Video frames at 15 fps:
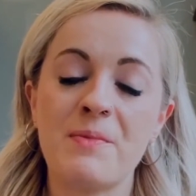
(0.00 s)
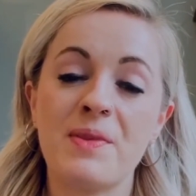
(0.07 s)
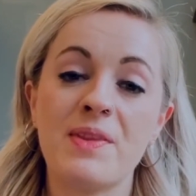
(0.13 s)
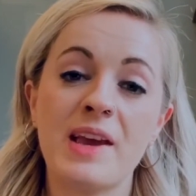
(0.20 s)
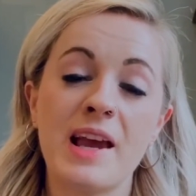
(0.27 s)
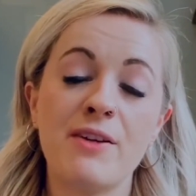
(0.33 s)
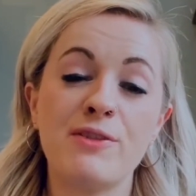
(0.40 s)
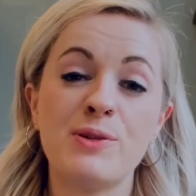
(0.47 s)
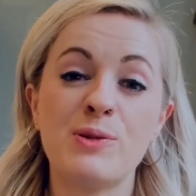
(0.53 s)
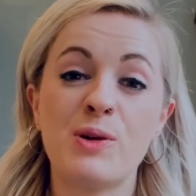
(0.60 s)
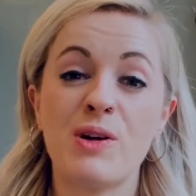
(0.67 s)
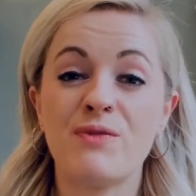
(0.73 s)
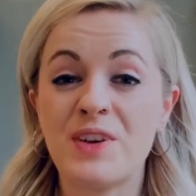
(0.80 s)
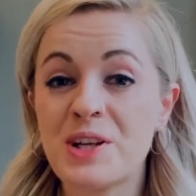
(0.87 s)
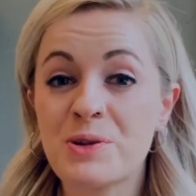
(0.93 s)
If you're a
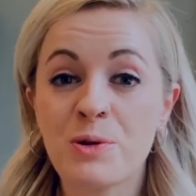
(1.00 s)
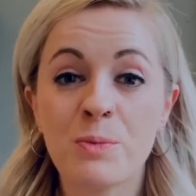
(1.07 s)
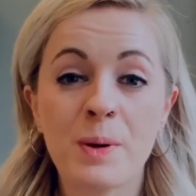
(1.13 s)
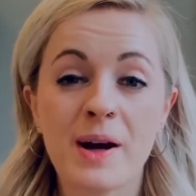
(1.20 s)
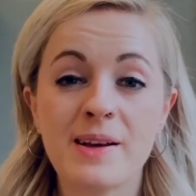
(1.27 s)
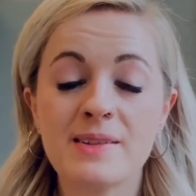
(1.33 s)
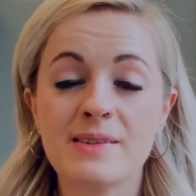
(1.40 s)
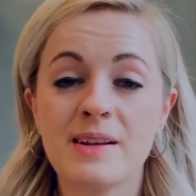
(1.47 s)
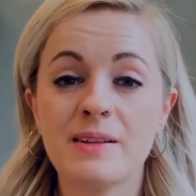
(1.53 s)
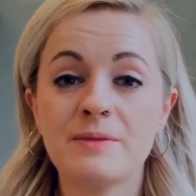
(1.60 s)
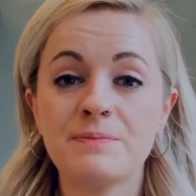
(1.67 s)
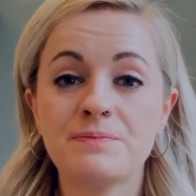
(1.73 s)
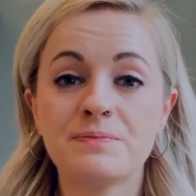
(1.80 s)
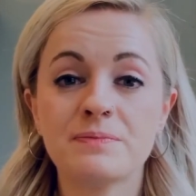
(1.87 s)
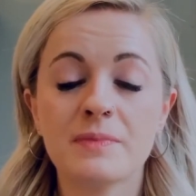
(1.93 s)
visual person,
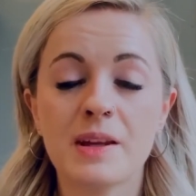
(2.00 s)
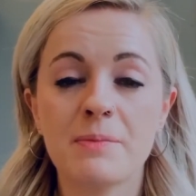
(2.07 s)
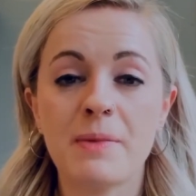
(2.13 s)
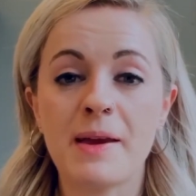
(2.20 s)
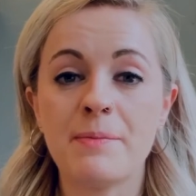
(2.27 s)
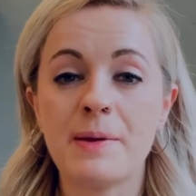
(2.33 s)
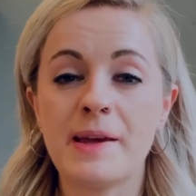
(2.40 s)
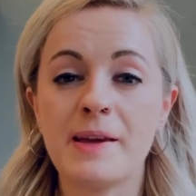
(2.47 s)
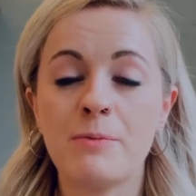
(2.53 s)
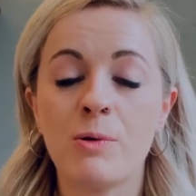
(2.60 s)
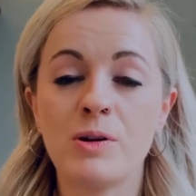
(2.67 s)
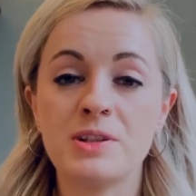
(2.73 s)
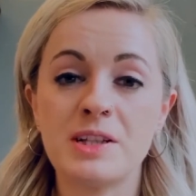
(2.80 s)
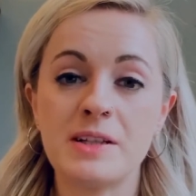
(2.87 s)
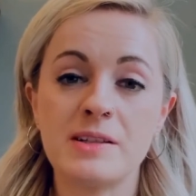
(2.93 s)
maybe
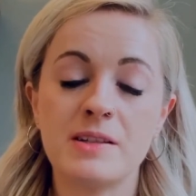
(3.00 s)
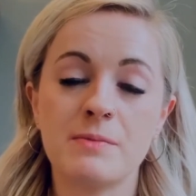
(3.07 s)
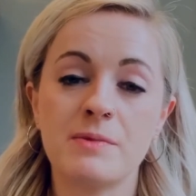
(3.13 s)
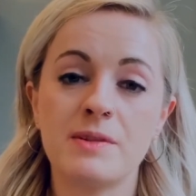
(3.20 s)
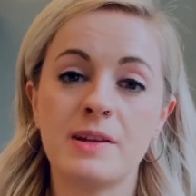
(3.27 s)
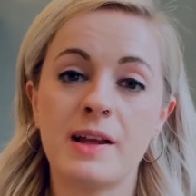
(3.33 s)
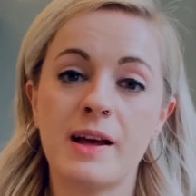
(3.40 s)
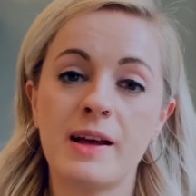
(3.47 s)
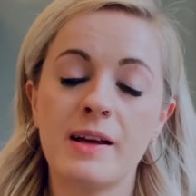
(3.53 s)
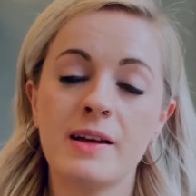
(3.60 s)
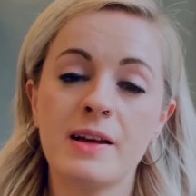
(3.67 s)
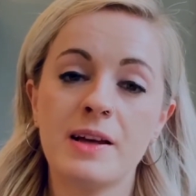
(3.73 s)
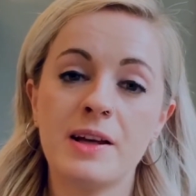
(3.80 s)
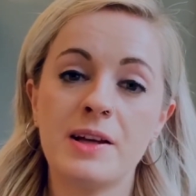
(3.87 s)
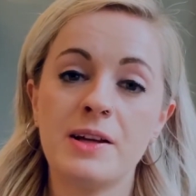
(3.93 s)
watching some of the
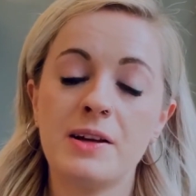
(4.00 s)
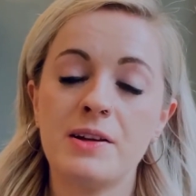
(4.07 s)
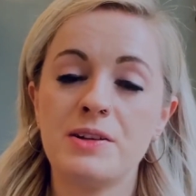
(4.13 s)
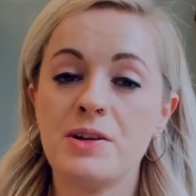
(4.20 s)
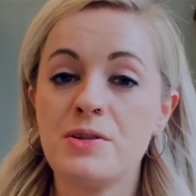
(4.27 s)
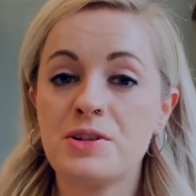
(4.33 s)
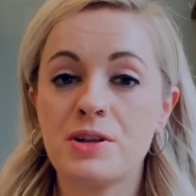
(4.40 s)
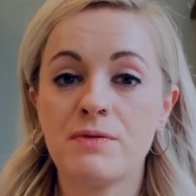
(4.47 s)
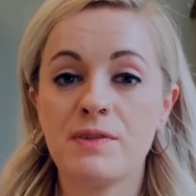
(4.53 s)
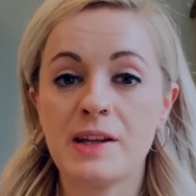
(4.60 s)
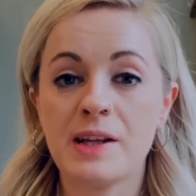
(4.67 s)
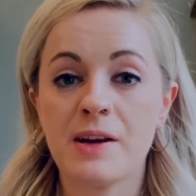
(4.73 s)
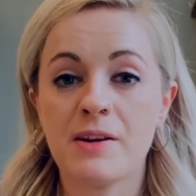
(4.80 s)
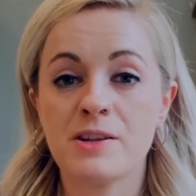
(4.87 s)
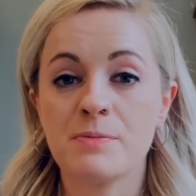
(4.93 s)
YouTube
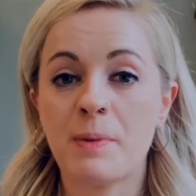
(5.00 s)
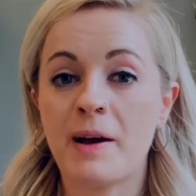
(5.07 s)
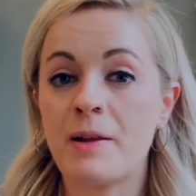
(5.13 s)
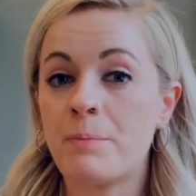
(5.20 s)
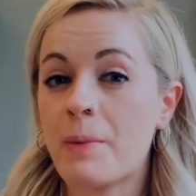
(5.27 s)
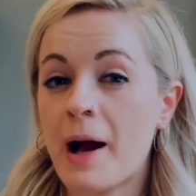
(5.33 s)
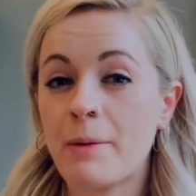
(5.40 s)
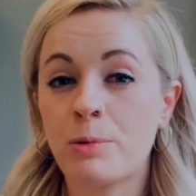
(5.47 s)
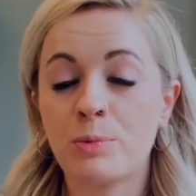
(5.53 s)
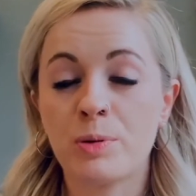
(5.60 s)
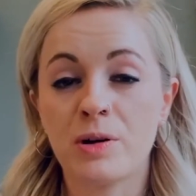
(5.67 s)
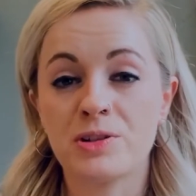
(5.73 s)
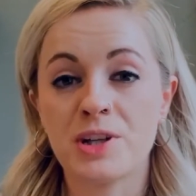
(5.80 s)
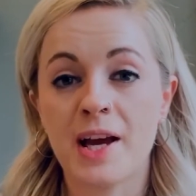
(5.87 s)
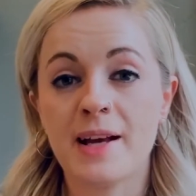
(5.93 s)
videos by the Bible
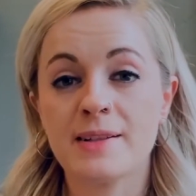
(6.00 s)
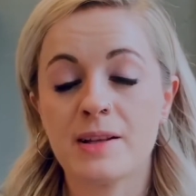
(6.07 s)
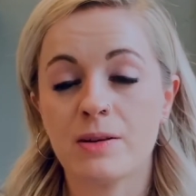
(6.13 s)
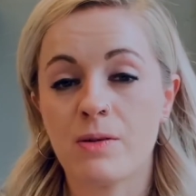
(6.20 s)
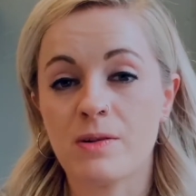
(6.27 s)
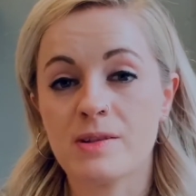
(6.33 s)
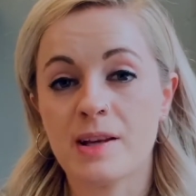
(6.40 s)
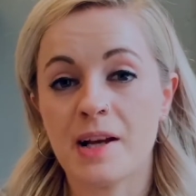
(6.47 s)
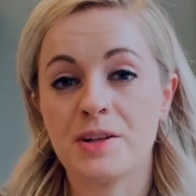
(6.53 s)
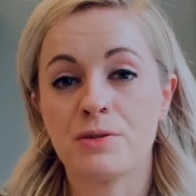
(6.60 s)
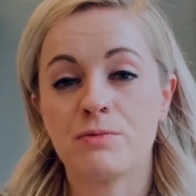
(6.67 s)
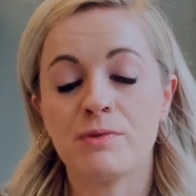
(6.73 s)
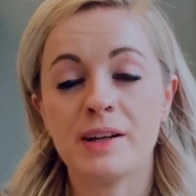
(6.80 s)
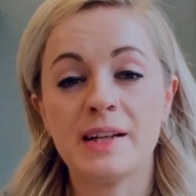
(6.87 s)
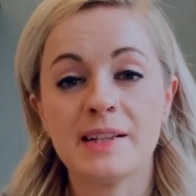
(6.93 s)
Project alongside your
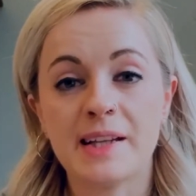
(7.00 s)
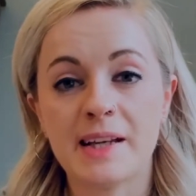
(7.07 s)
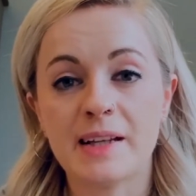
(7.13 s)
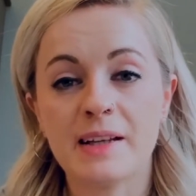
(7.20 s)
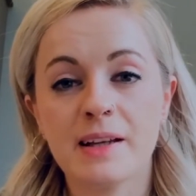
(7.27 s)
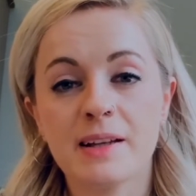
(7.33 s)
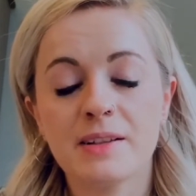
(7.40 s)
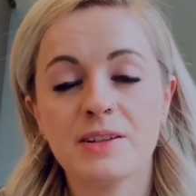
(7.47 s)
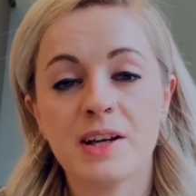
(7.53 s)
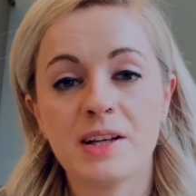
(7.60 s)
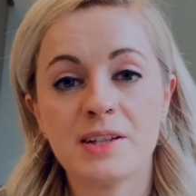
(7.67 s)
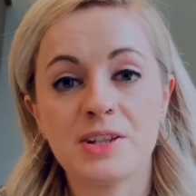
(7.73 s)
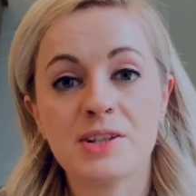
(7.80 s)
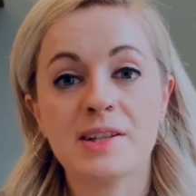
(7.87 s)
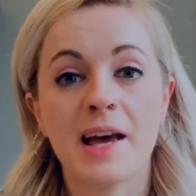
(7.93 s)
reading can
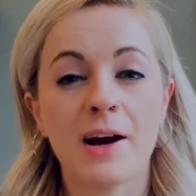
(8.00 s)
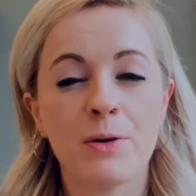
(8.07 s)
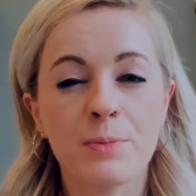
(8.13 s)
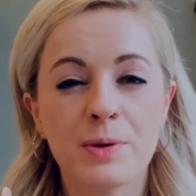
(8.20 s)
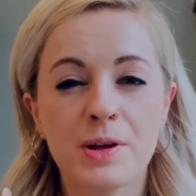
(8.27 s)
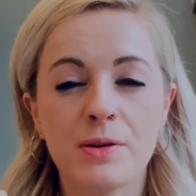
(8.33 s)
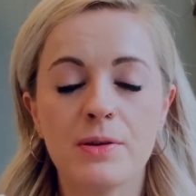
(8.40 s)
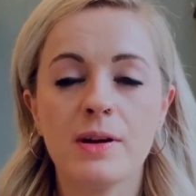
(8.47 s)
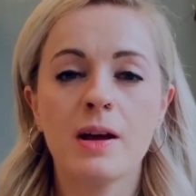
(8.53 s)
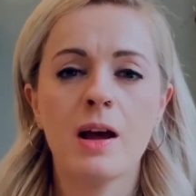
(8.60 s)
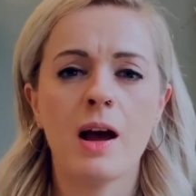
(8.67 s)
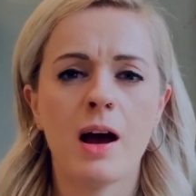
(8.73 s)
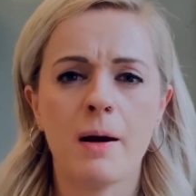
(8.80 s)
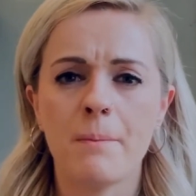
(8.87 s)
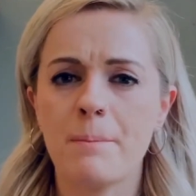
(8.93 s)
just help you
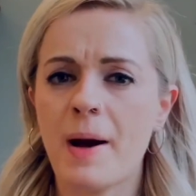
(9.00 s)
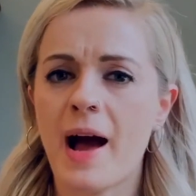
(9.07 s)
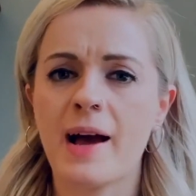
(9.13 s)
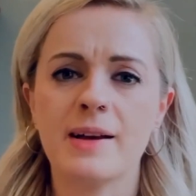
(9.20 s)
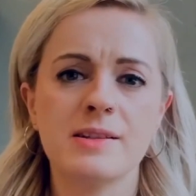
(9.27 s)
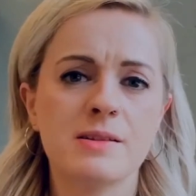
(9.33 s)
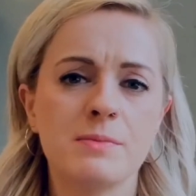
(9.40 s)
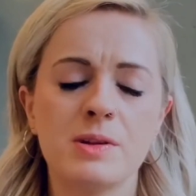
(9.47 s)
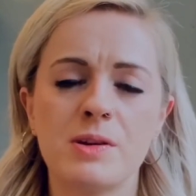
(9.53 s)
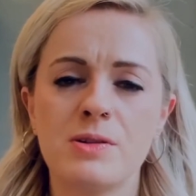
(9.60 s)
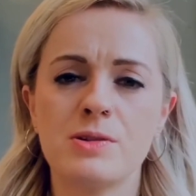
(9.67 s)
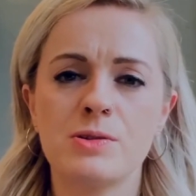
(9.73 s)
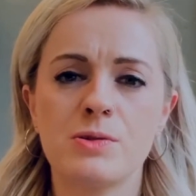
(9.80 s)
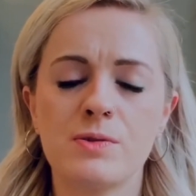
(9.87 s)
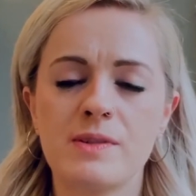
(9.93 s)
unpack some of those
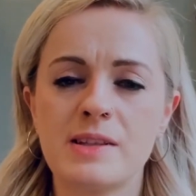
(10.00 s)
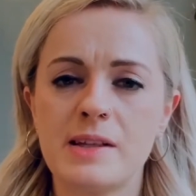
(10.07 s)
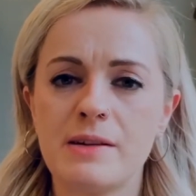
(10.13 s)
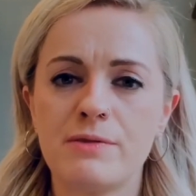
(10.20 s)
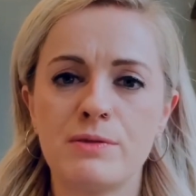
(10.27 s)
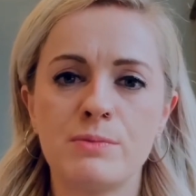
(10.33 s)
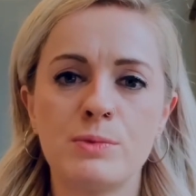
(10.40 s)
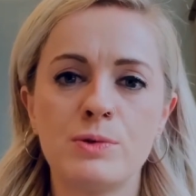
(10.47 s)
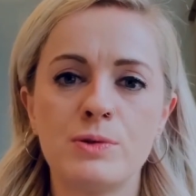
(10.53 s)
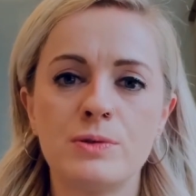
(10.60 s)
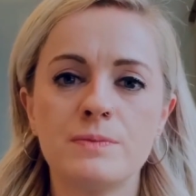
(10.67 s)
stories even more.